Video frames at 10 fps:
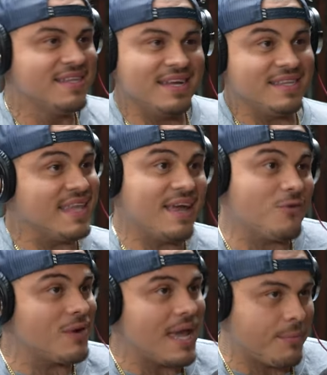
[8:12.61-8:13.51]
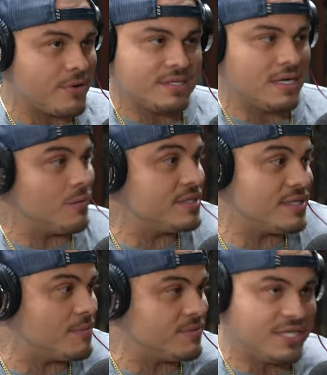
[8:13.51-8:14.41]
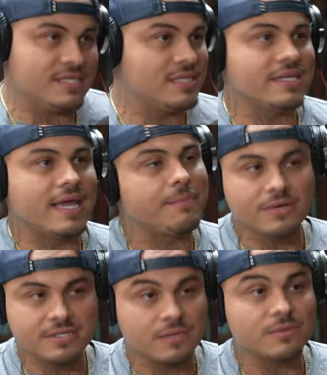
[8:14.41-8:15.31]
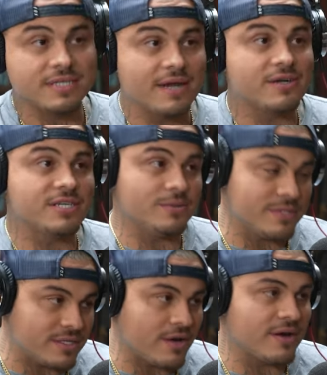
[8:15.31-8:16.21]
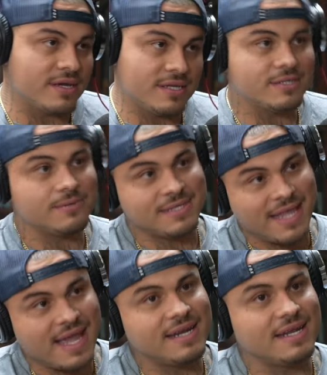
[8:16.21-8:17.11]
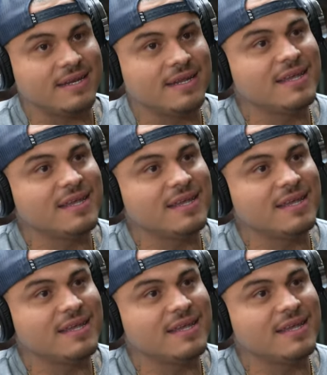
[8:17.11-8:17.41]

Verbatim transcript: a devil like person, it wasn't a Jesus like person, it was energy, it was darkness, it was light, and